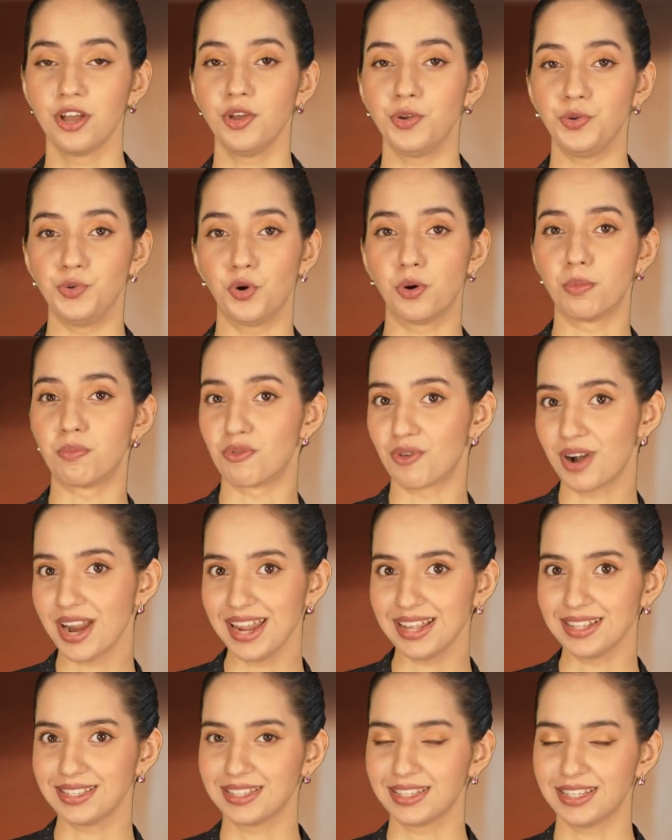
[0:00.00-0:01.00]
your
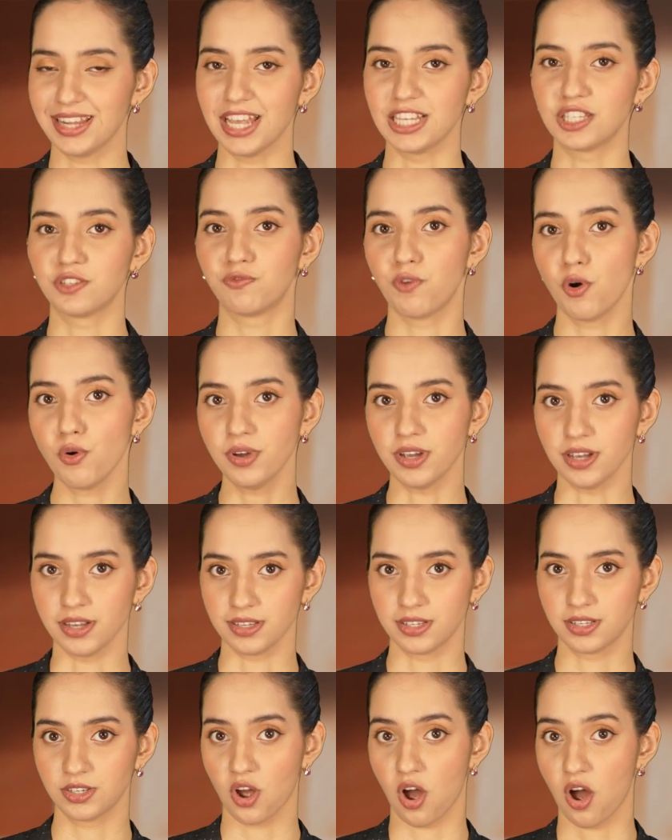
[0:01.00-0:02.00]
brain stays
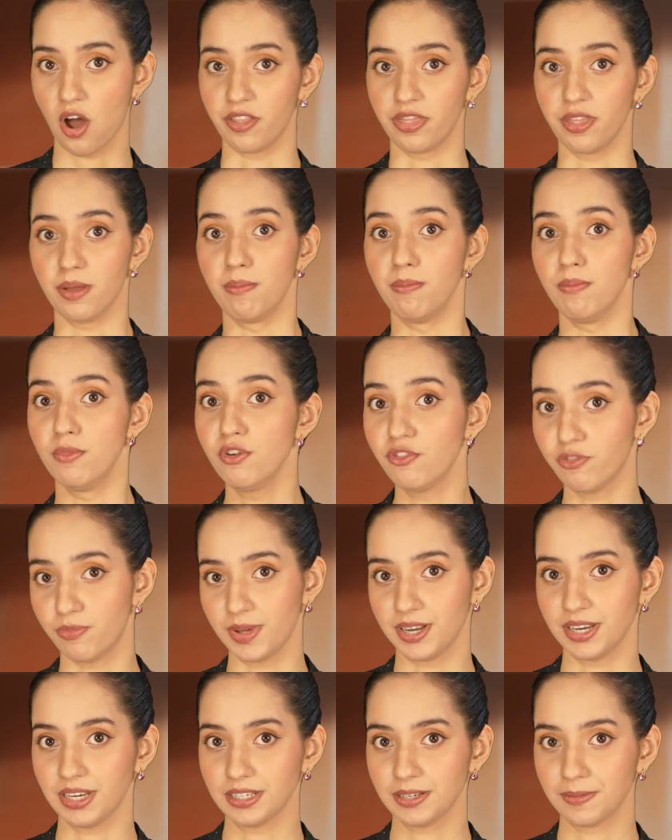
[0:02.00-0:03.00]
focused on the
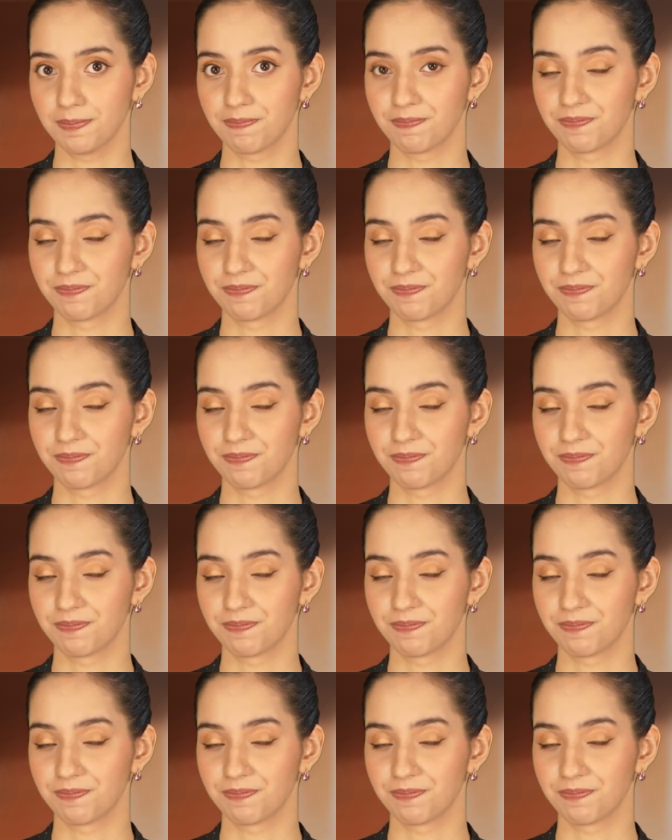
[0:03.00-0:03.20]
movement.